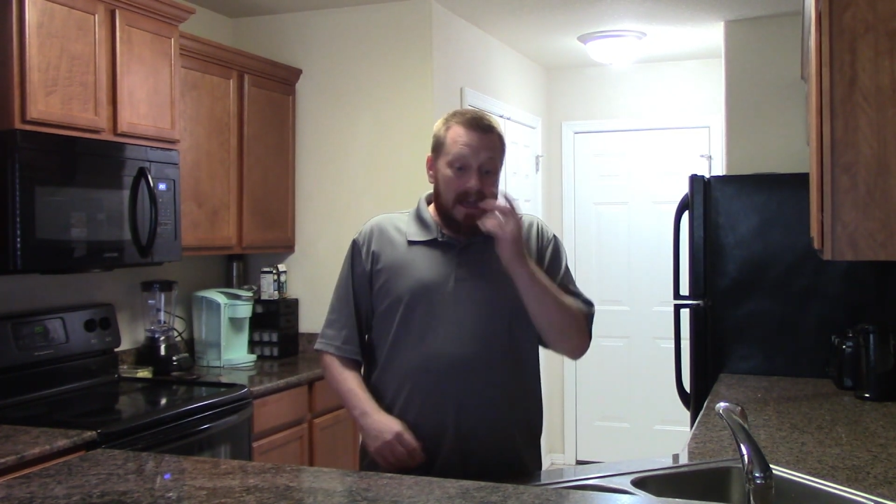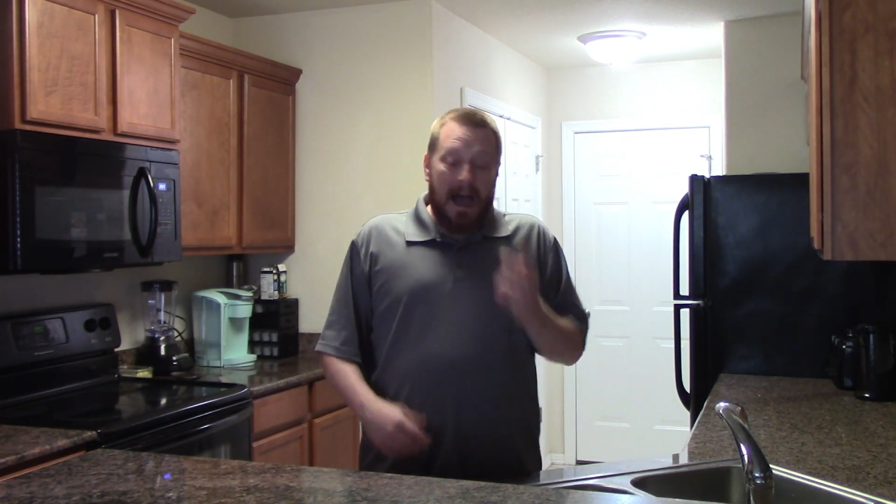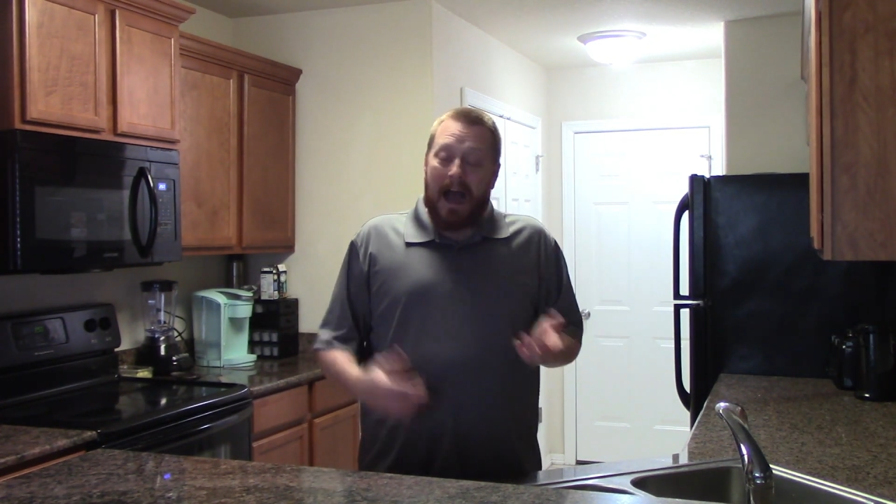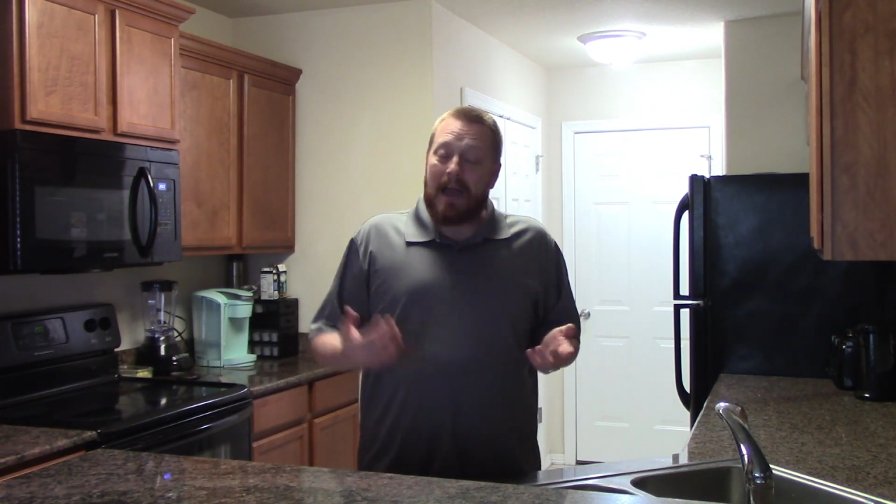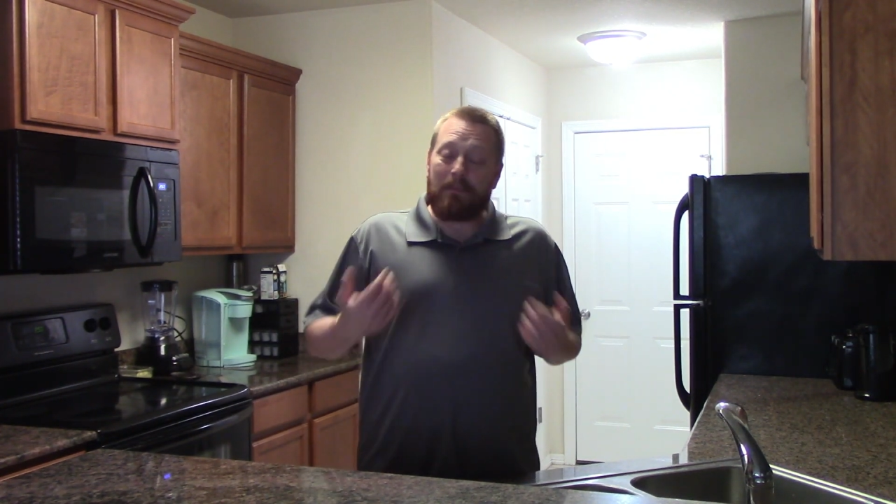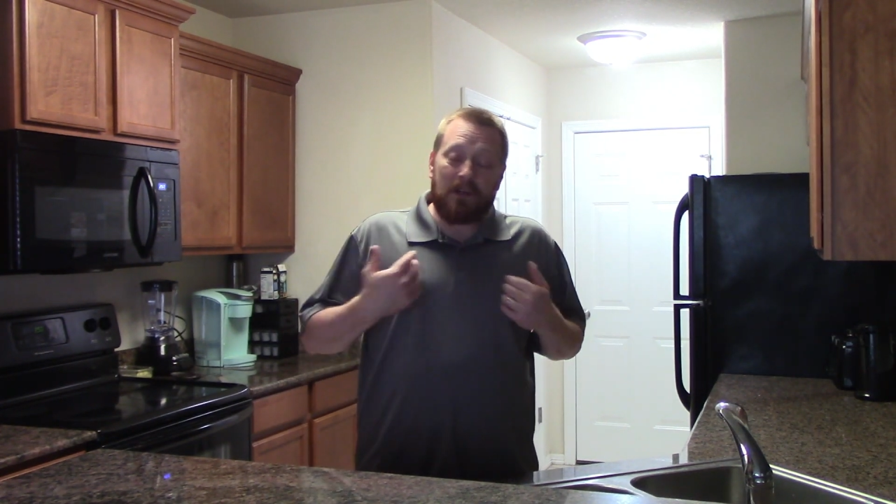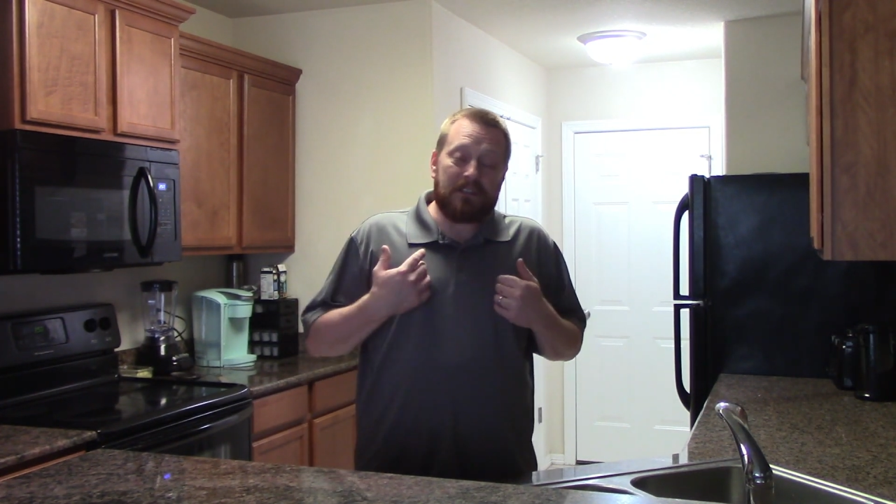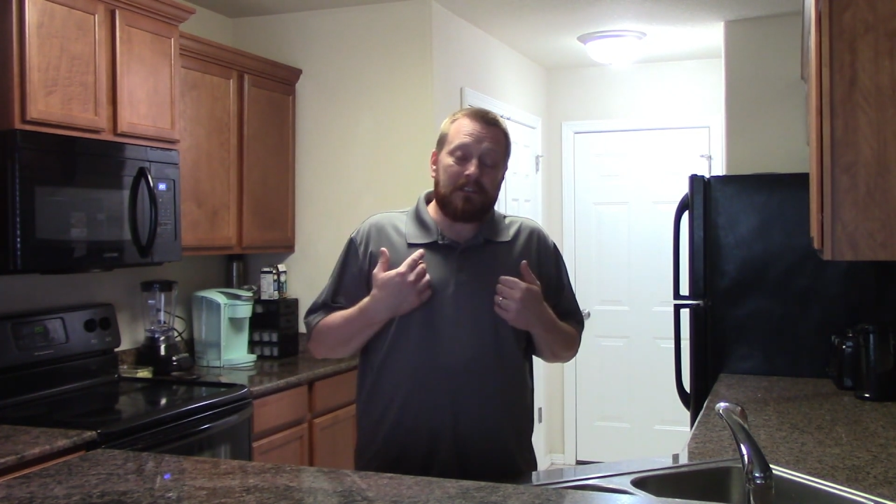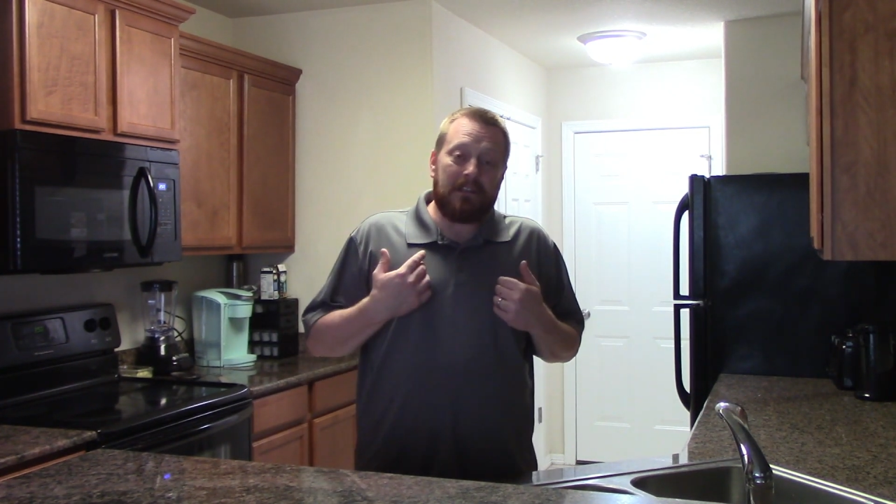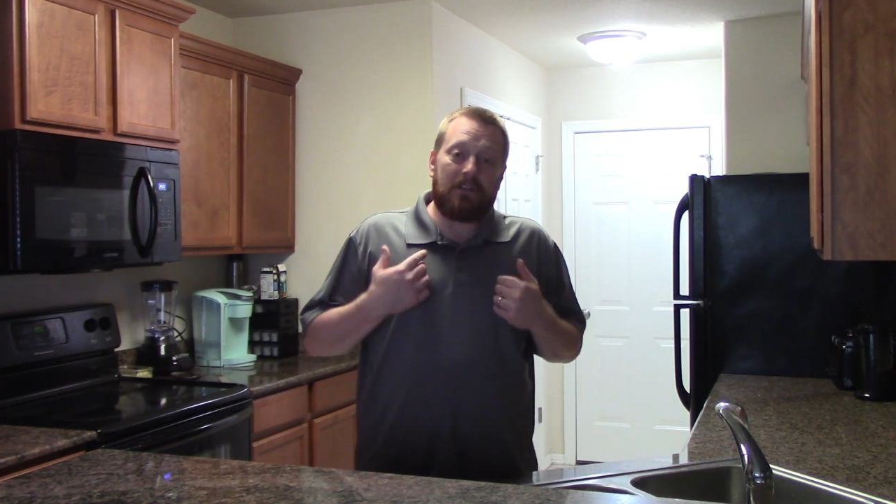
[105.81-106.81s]
I
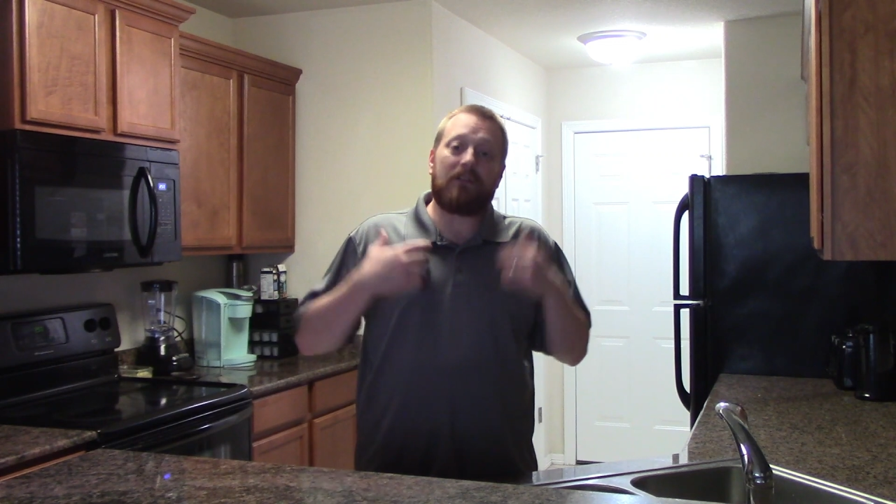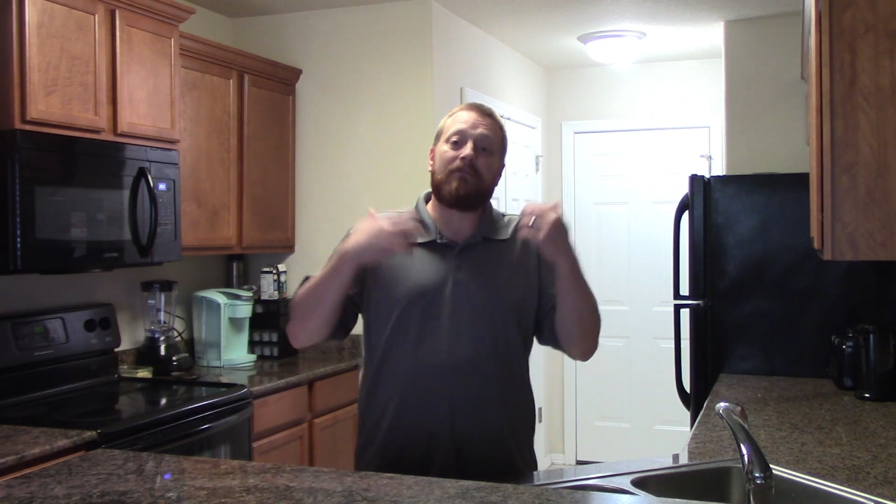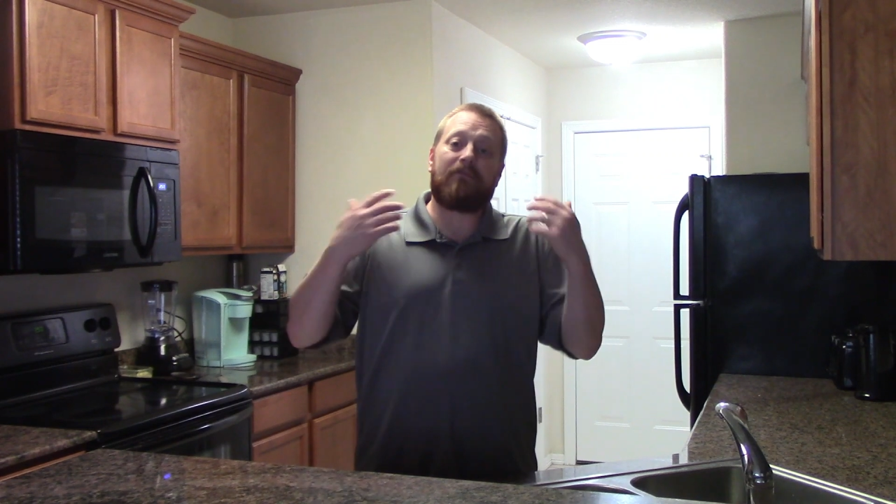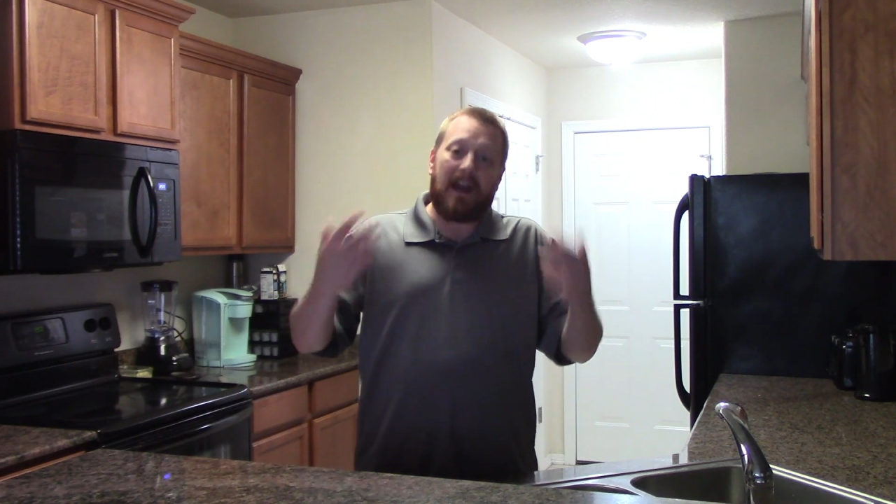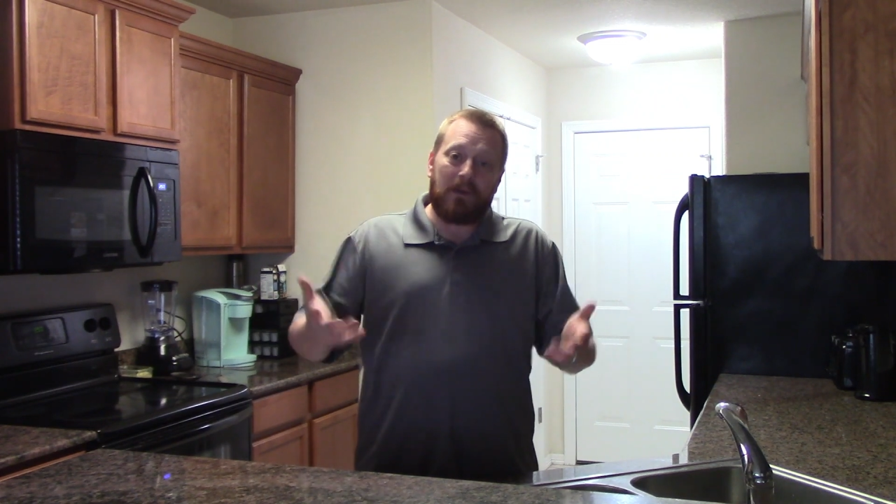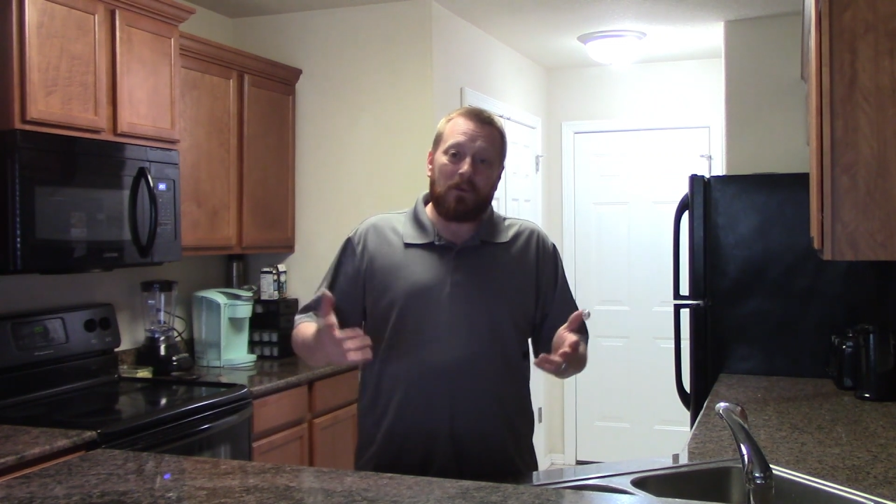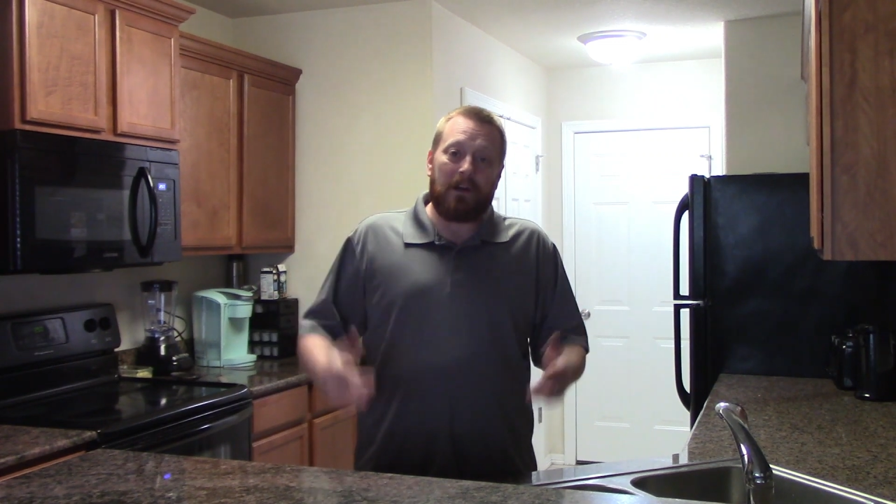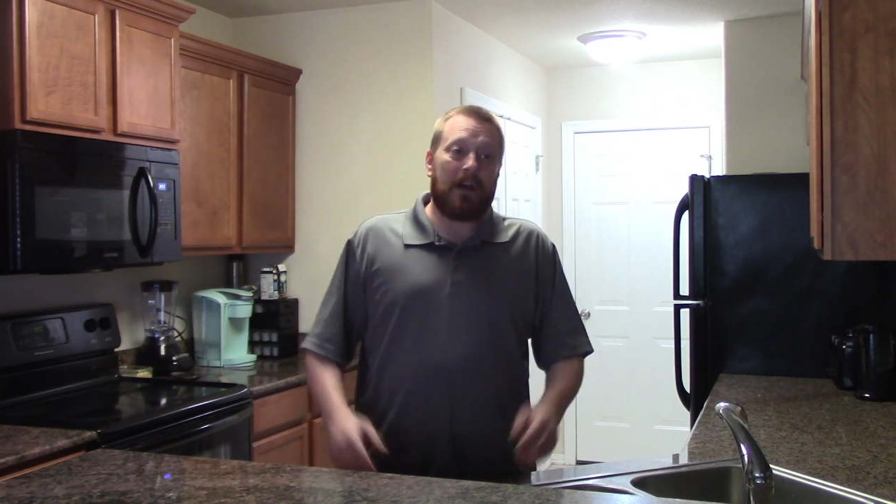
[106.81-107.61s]
personally couldn't find one.